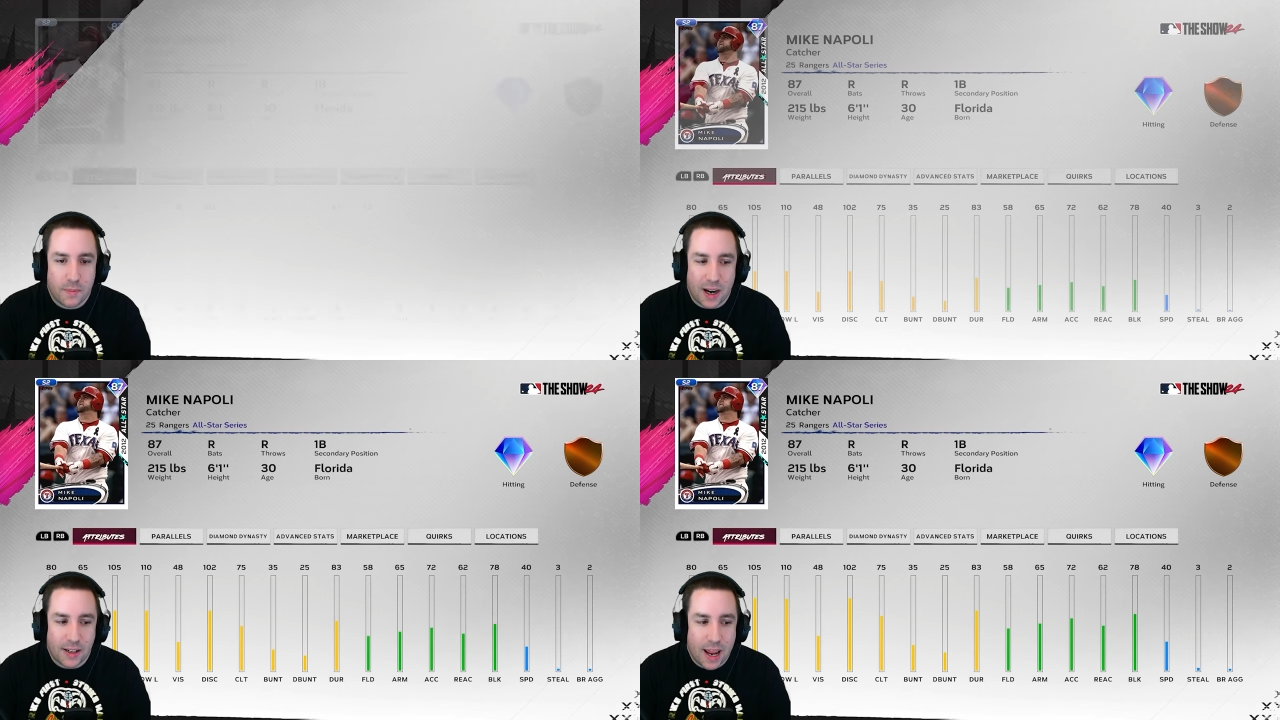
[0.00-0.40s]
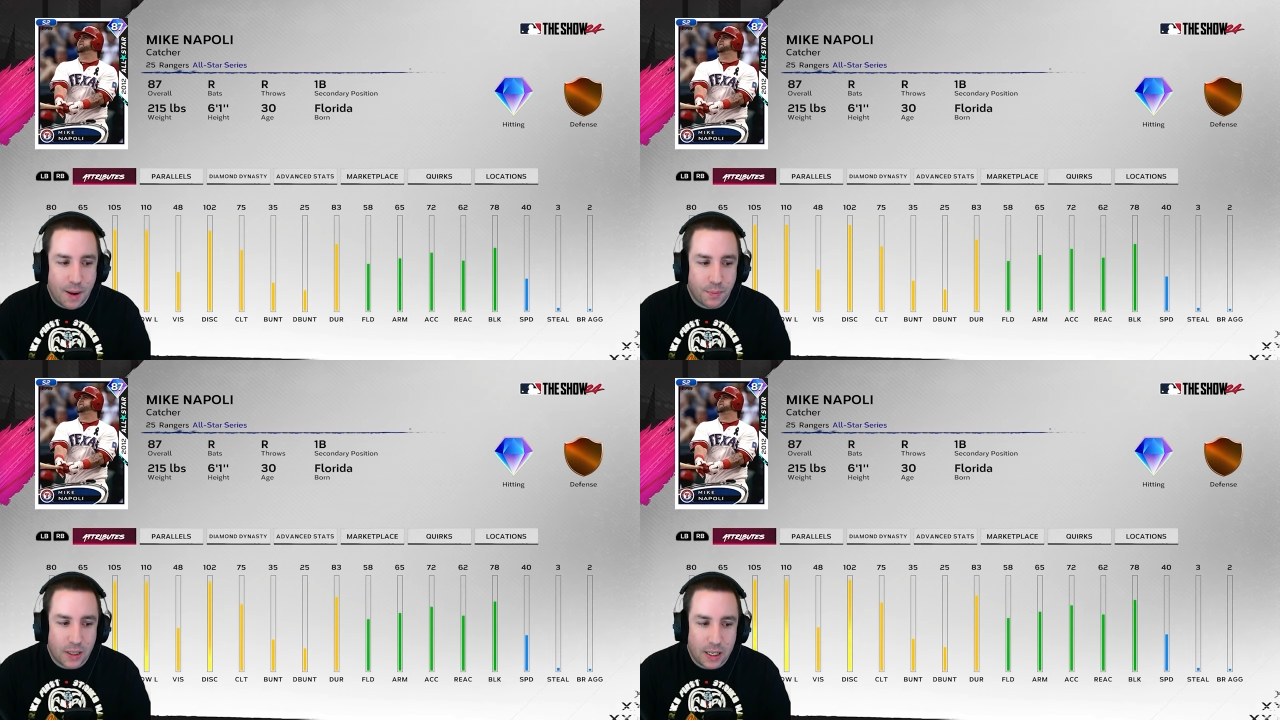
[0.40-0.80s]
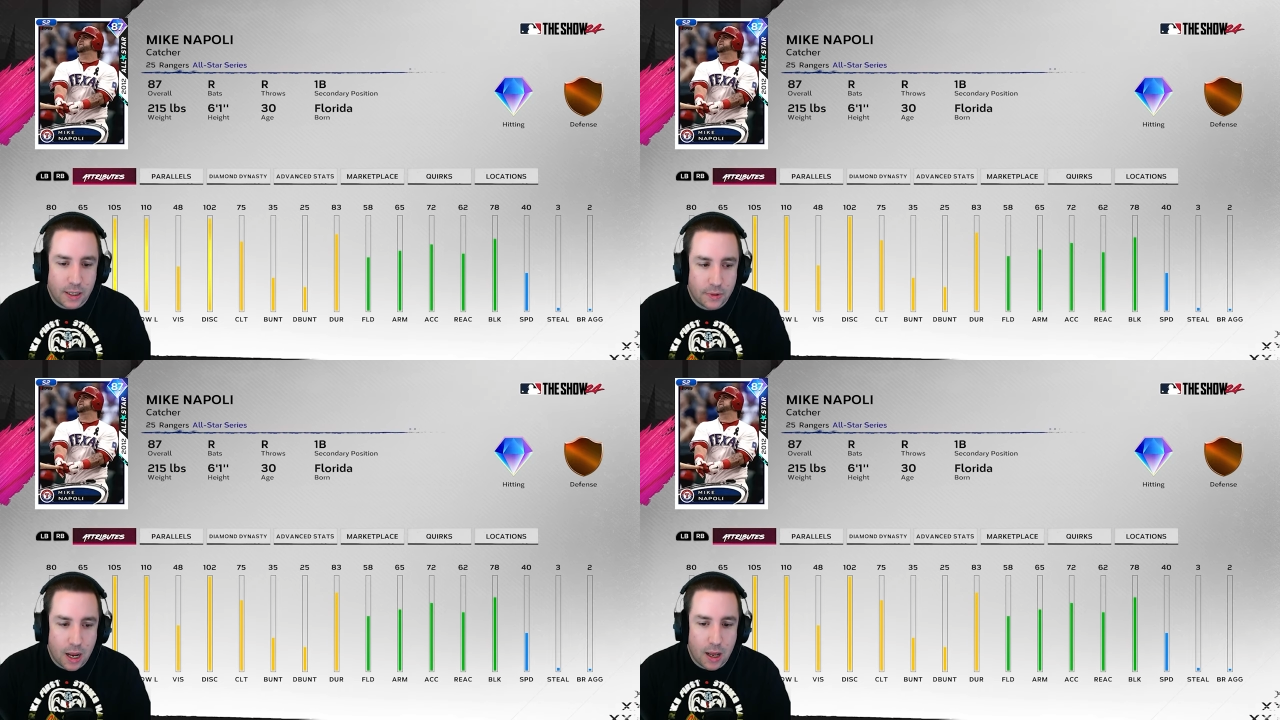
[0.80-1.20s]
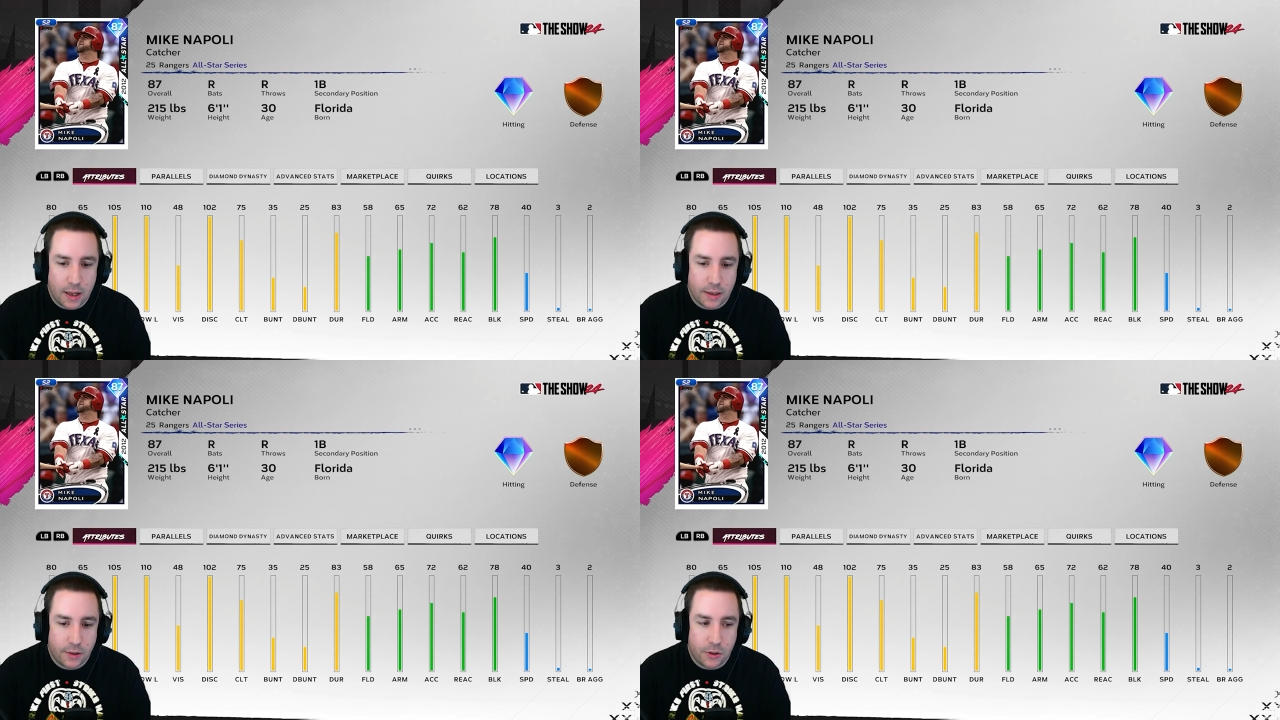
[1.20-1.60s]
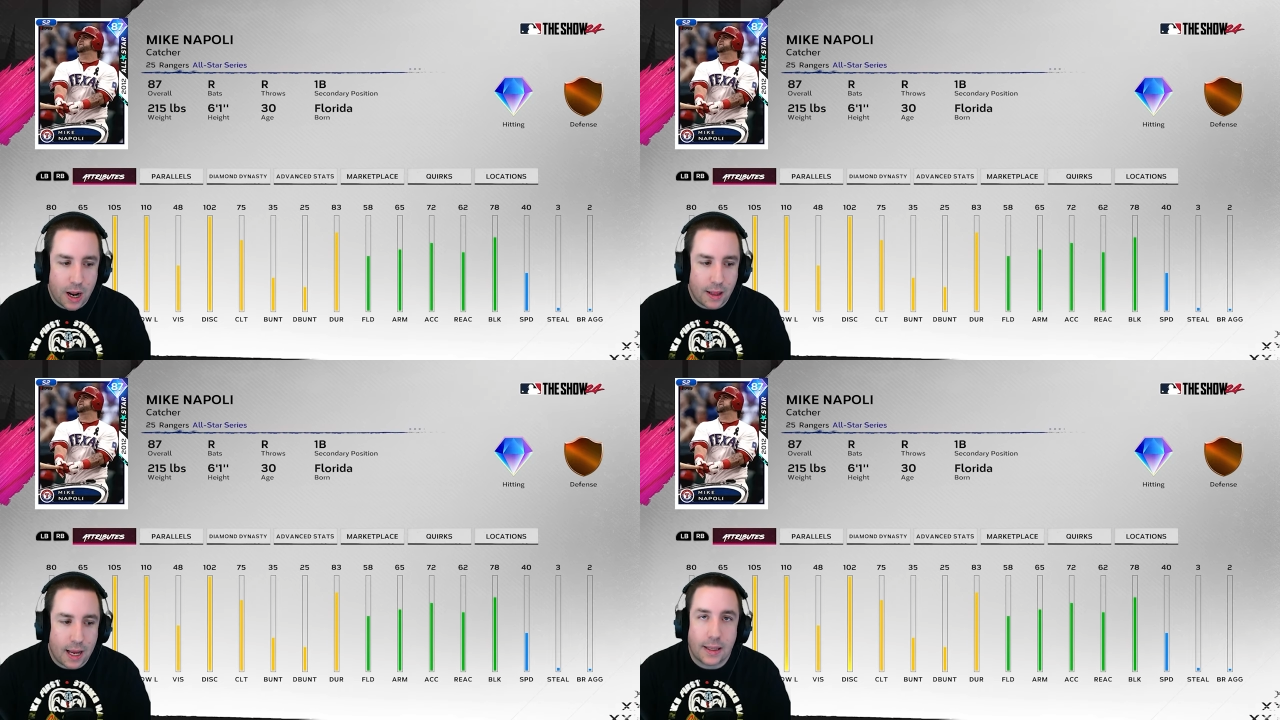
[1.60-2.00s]
Mike Napoli. Not, do
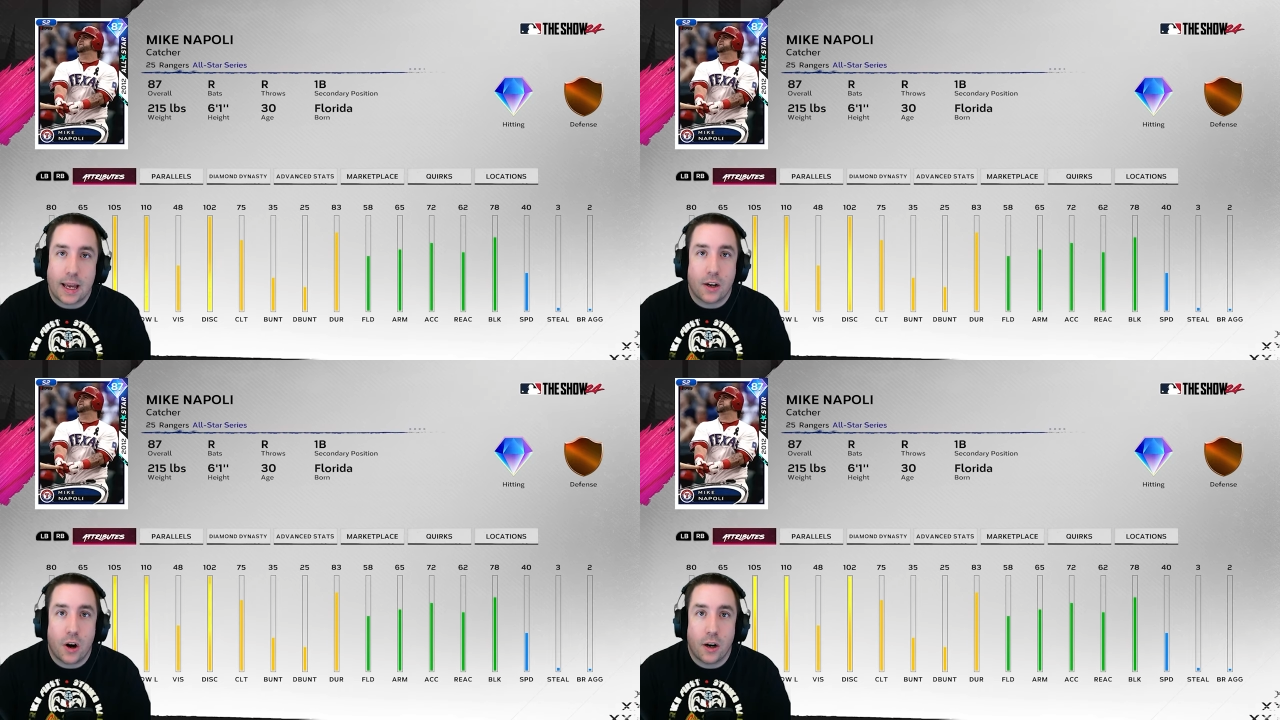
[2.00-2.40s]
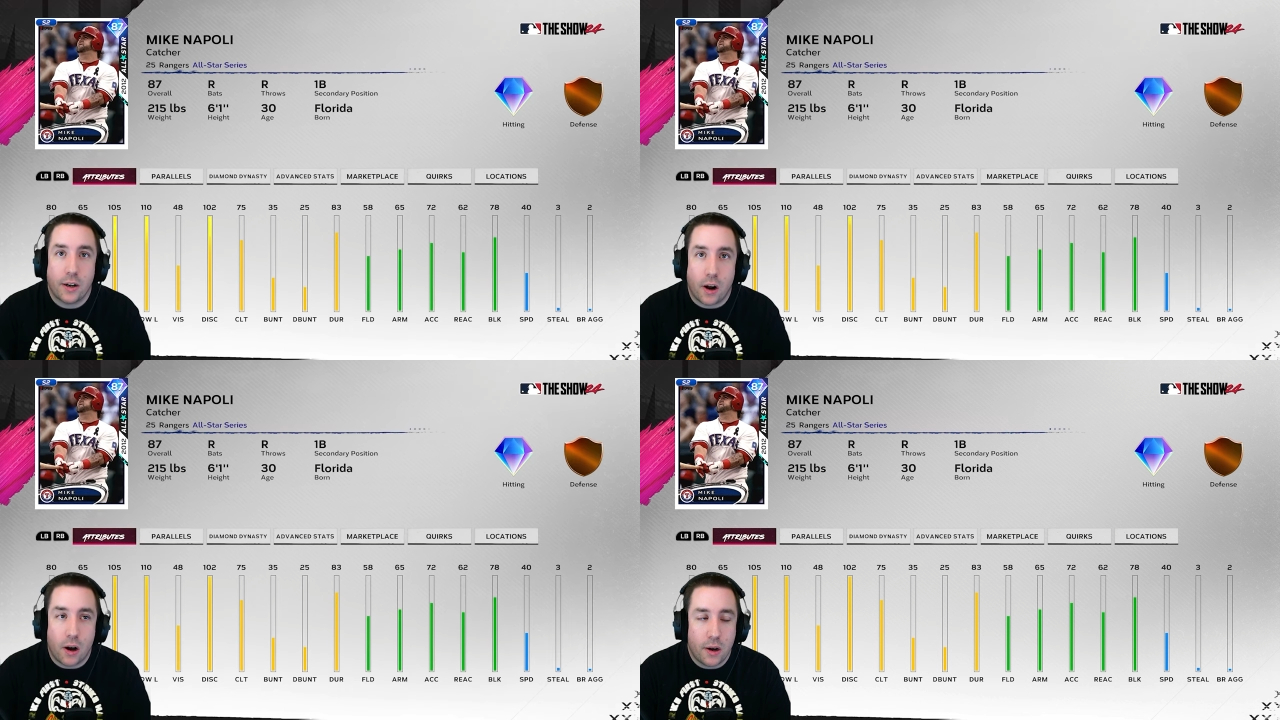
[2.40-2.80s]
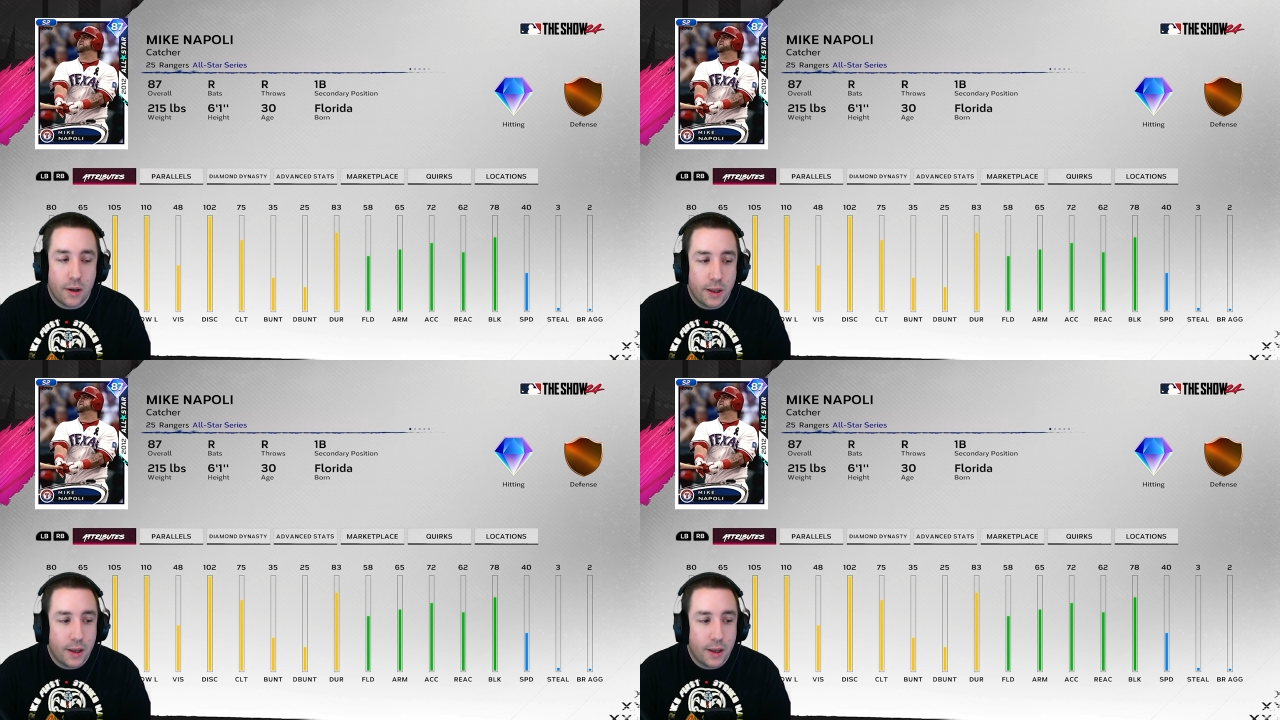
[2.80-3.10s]
not like that card at all.